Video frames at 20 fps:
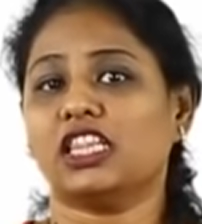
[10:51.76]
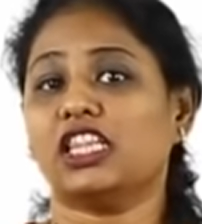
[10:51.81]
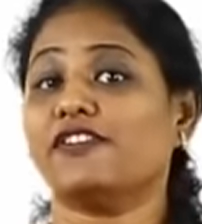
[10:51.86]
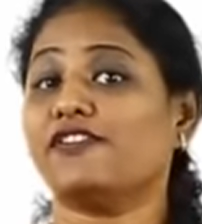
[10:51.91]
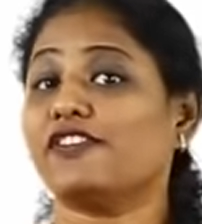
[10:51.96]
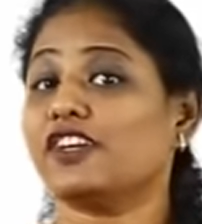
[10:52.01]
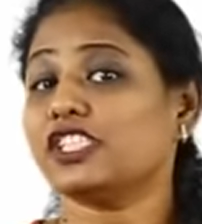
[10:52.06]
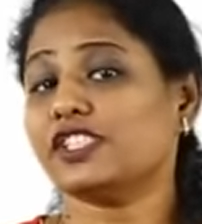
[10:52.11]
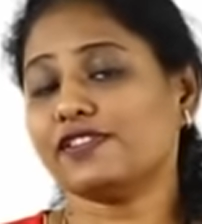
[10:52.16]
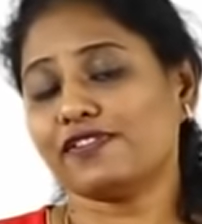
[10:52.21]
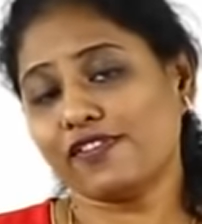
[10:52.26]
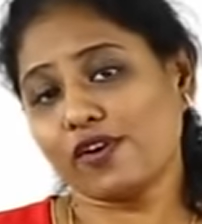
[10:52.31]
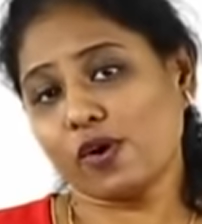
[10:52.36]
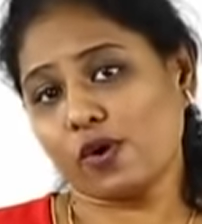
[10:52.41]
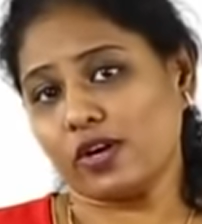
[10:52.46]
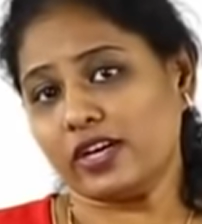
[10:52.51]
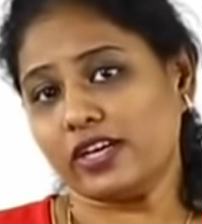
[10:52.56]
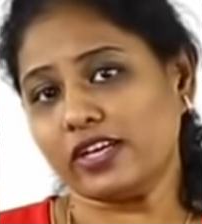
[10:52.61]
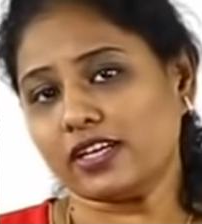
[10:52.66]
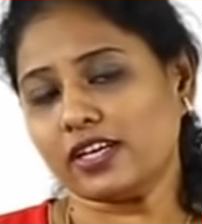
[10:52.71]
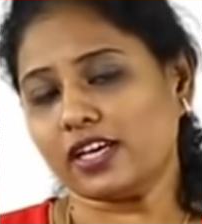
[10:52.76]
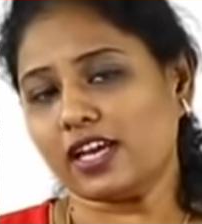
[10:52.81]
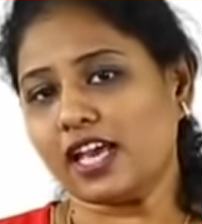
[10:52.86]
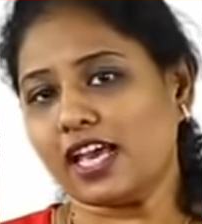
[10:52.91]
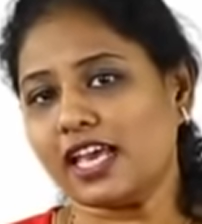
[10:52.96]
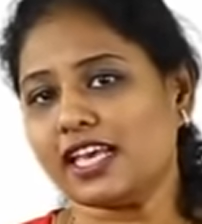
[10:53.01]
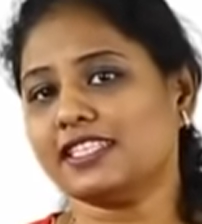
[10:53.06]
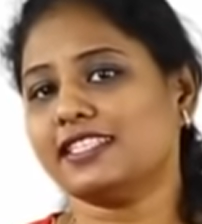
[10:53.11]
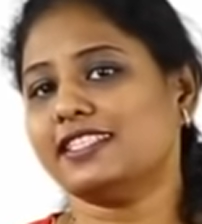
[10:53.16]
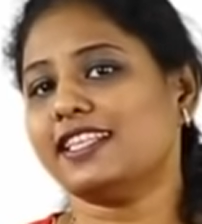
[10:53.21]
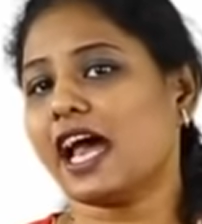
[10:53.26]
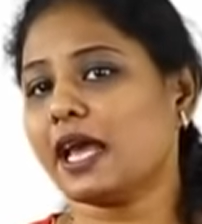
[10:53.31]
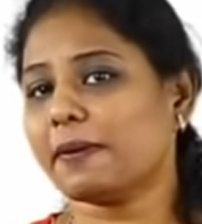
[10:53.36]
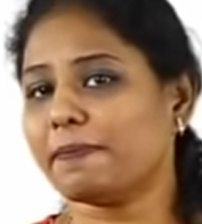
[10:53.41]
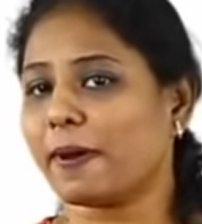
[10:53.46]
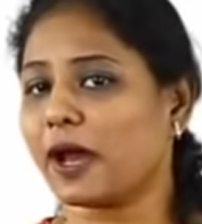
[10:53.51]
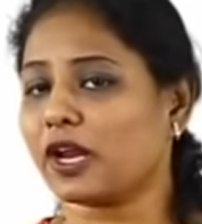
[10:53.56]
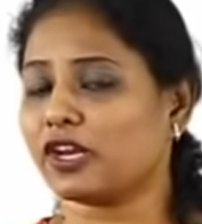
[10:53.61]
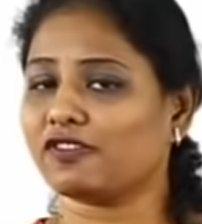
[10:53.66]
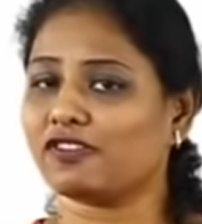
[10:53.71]
The first fold is
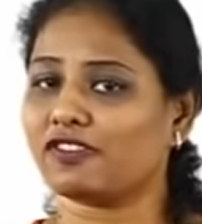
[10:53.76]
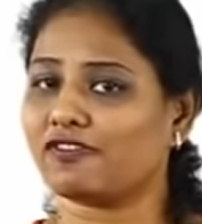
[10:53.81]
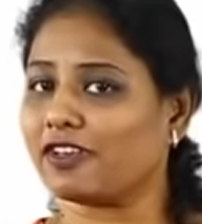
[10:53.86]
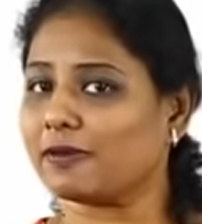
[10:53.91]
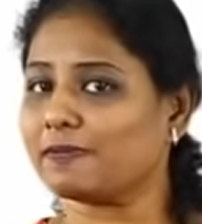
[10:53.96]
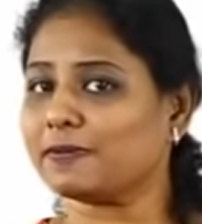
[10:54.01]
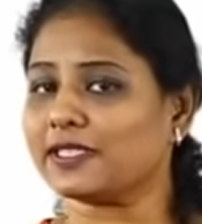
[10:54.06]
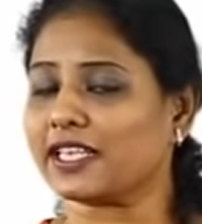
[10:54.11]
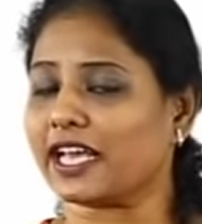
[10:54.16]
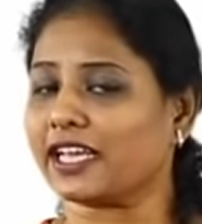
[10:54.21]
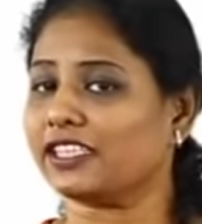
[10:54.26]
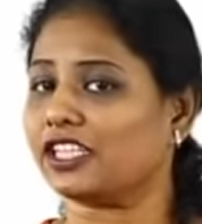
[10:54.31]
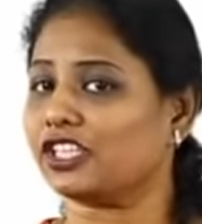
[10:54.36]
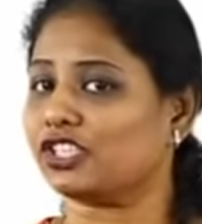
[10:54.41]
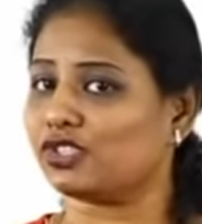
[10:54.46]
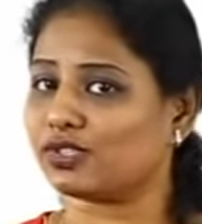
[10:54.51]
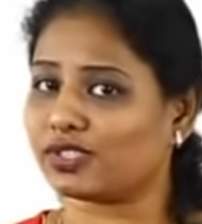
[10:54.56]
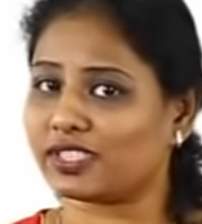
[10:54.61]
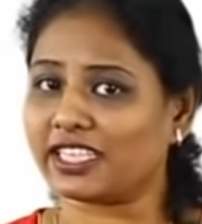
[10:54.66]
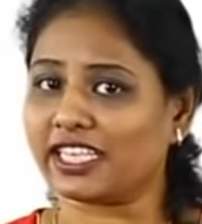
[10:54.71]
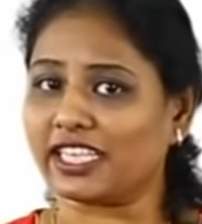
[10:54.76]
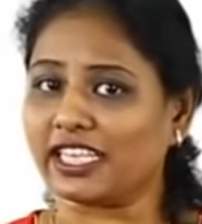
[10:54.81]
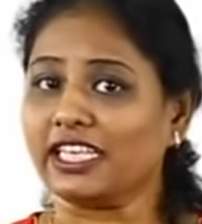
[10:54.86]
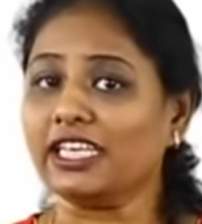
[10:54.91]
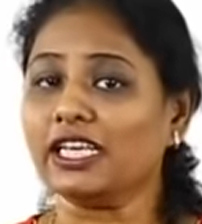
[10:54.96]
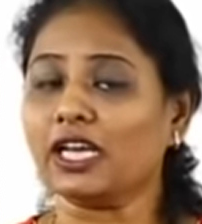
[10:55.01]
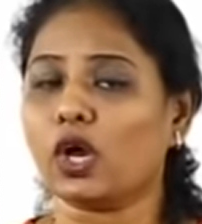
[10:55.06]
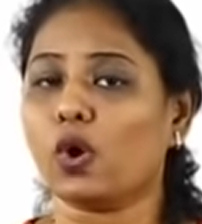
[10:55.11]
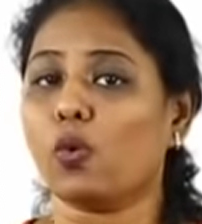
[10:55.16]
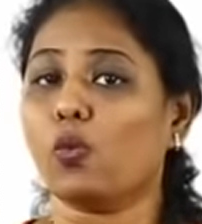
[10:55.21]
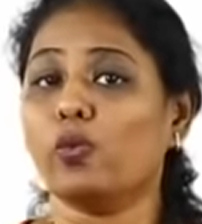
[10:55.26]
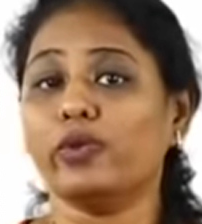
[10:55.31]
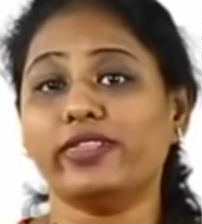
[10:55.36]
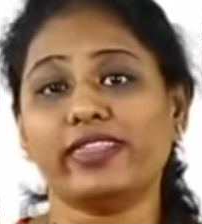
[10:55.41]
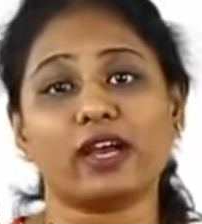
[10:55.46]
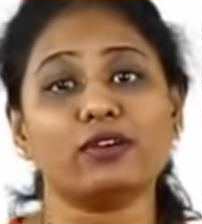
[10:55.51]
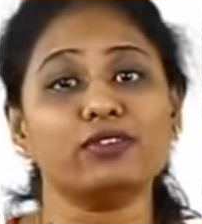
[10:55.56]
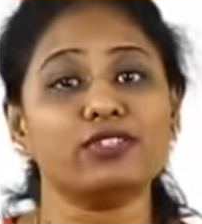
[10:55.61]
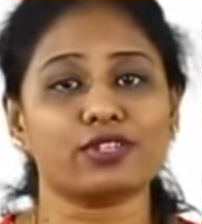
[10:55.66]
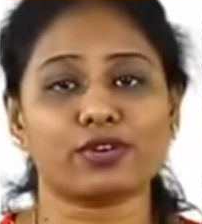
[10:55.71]
that part of the website that you see
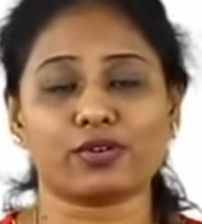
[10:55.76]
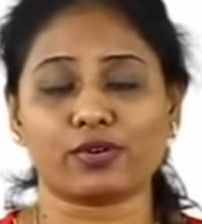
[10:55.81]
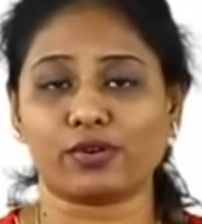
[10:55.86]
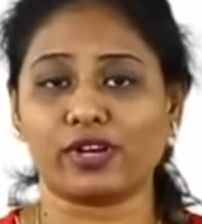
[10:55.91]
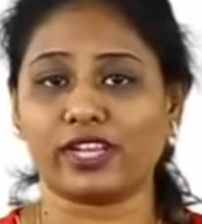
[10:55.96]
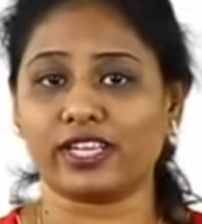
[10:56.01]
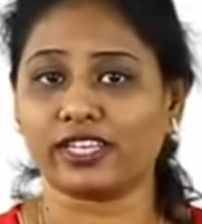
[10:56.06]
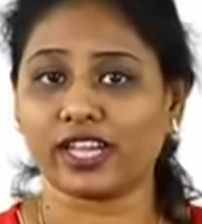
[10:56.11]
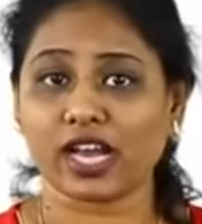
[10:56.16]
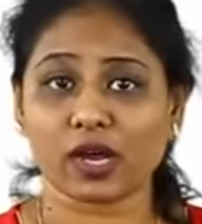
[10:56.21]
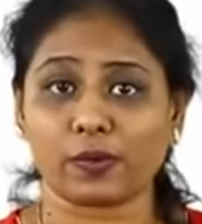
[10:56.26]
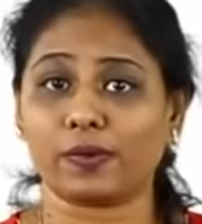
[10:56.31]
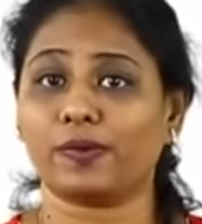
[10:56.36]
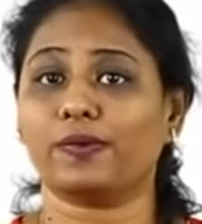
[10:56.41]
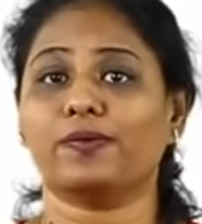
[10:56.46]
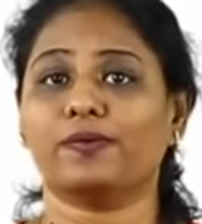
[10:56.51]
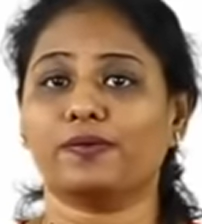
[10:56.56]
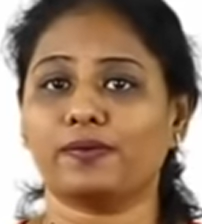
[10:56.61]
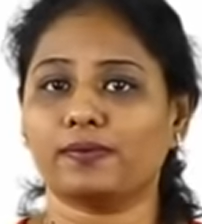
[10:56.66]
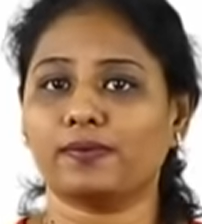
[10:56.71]
without scrolling down.